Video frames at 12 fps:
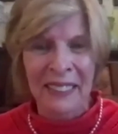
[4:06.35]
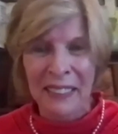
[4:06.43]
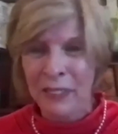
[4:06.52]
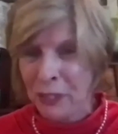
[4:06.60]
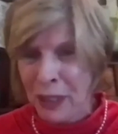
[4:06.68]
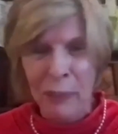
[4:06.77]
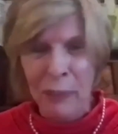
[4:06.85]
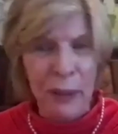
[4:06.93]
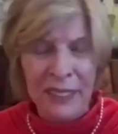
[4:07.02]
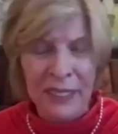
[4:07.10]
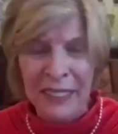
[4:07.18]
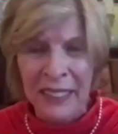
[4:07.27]
free
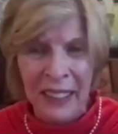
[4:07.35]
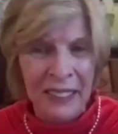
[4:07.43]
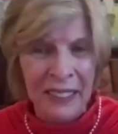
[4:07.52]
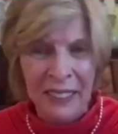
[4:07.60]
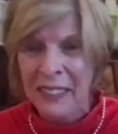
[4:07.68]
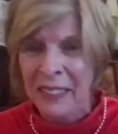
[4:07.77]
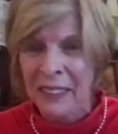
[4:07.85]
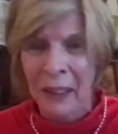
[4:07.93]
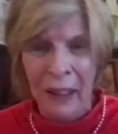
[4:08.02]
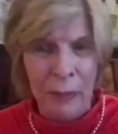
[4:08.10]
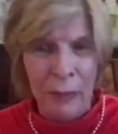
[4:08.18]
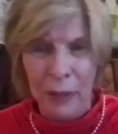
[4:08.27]
presentations in
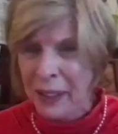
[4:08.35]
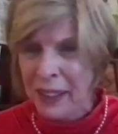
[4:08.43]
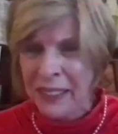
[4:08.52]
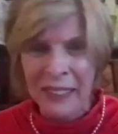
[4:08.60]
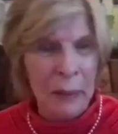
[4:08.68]
libraries,